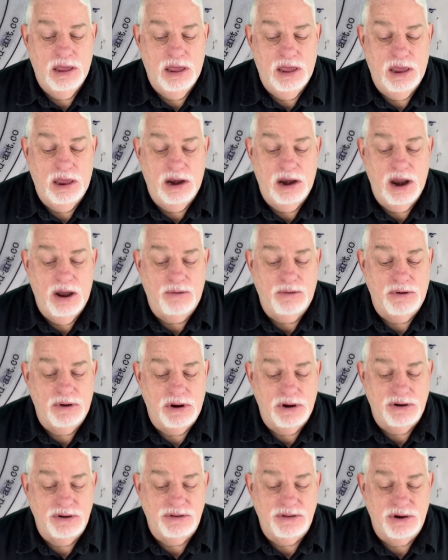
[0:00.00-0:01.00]
And now we're
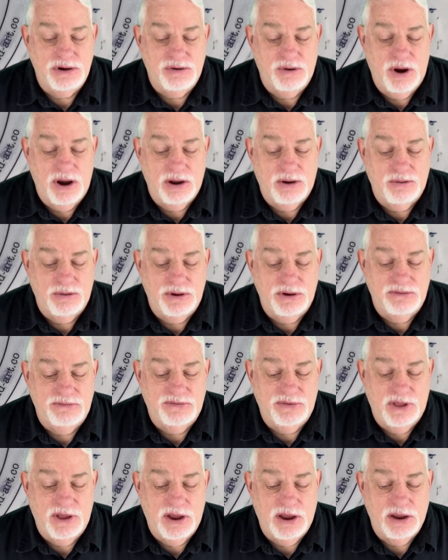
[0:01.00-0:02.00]
going to do the drag queen
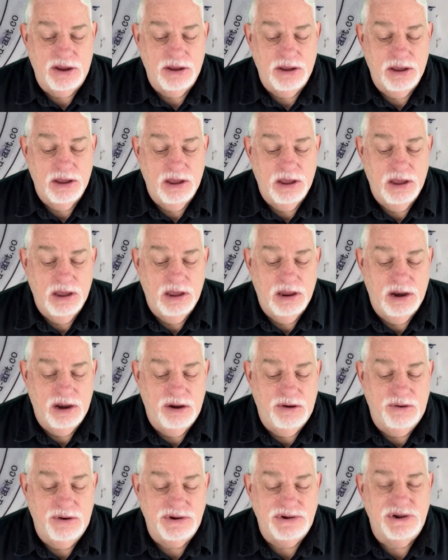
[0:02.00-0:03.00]
flag.
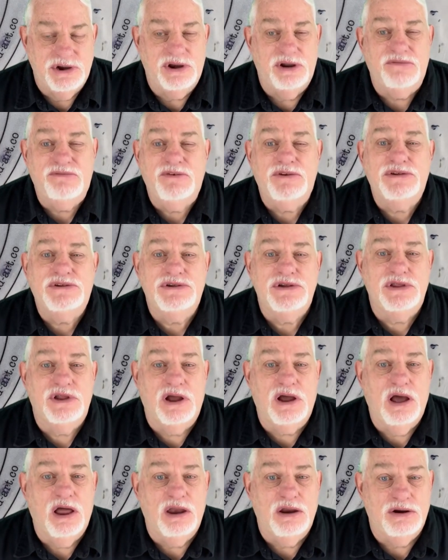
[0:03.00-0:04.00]
There is a difference in the
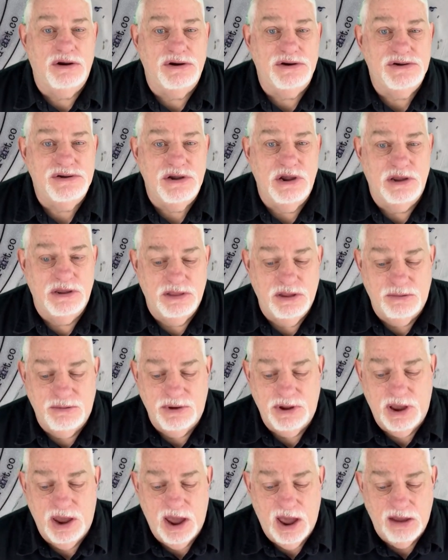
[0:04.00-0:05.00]
colors that
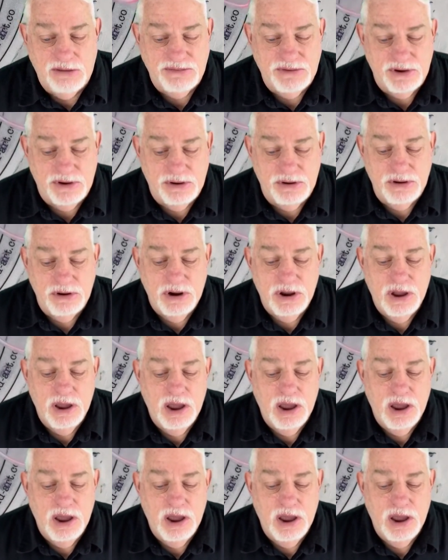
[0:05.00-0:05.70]
we have here.